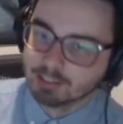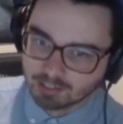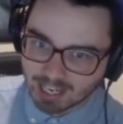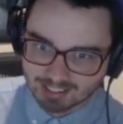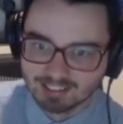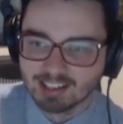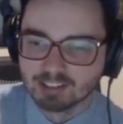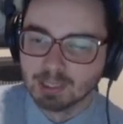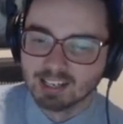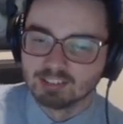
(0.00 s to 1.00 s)
the fact that
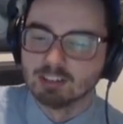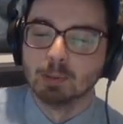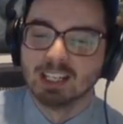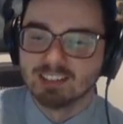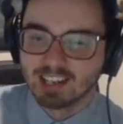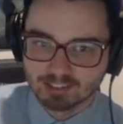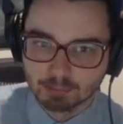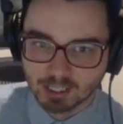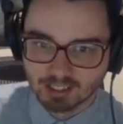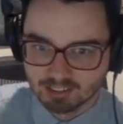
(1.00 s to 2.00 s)
Desmond has so many text
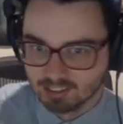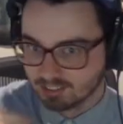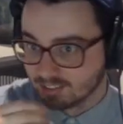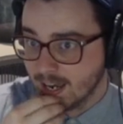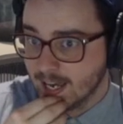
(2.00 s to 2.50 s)
boxes,